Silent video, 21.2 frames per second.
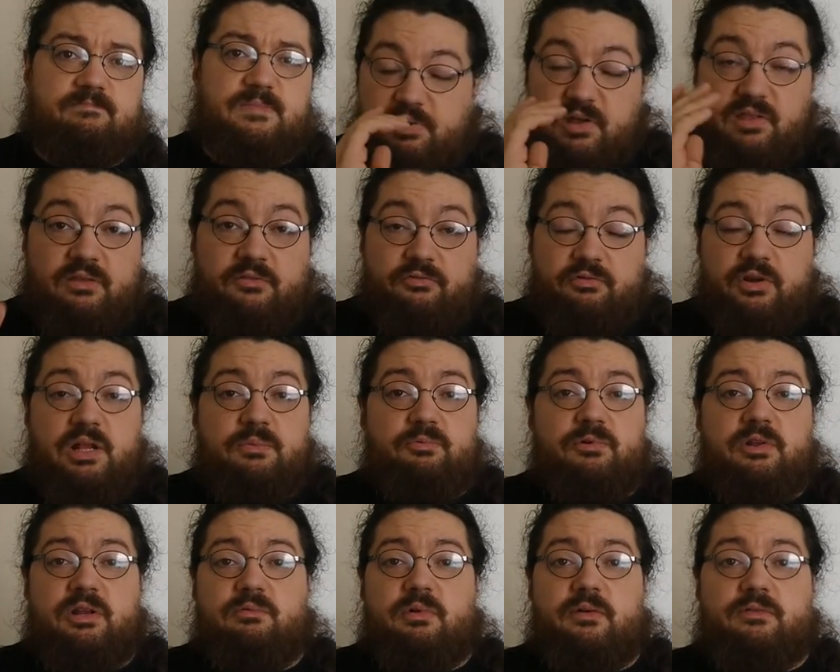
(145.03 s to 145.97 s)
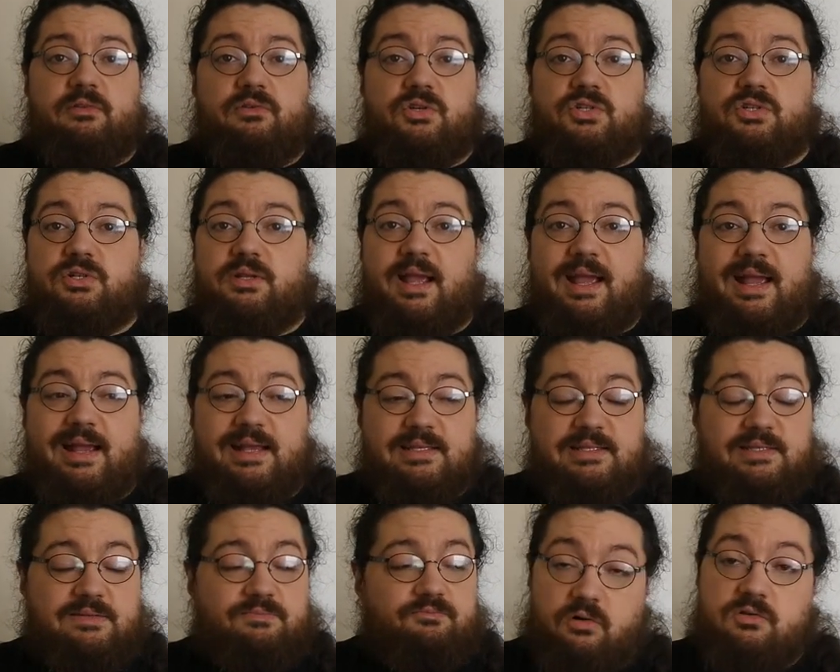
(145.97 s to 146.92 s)
But the 3D printing revolution
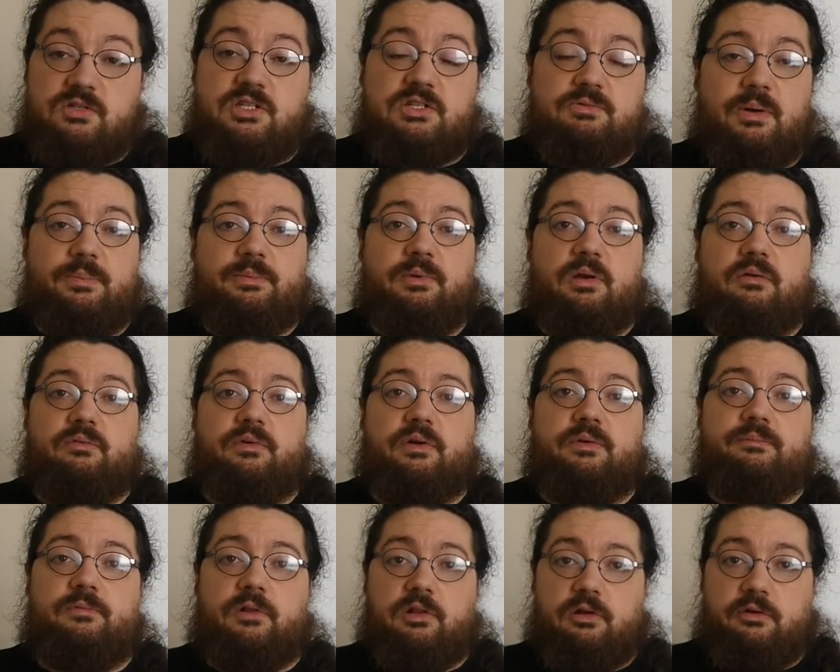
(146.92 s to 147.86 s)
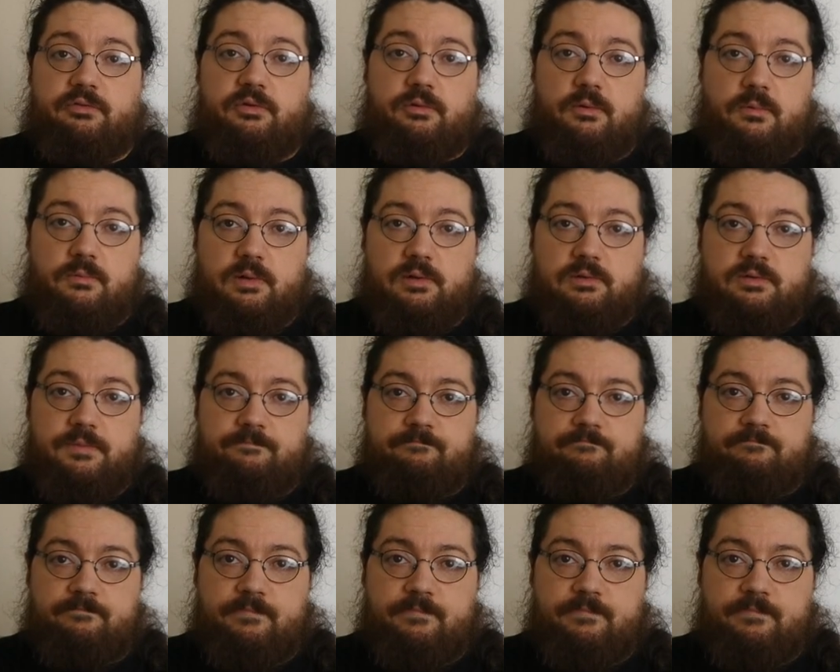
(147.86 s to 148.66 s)
has not swept over the Luthiery world.